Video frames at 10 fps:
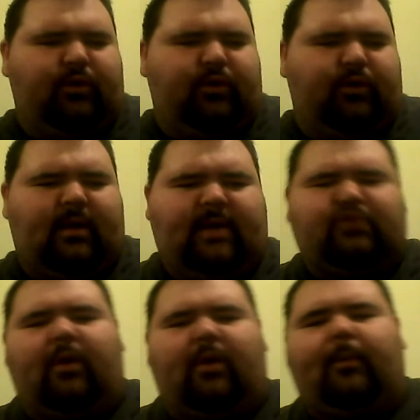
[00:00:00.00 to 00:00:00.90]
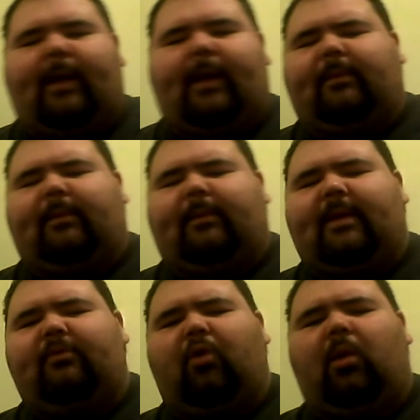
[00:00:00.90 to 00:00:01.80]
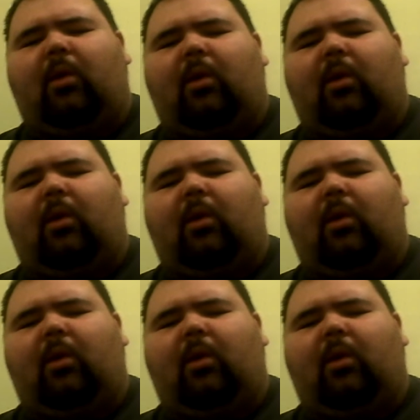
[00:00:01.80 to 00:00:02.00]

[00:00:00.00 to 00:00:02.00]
as Robert Patrick played the role.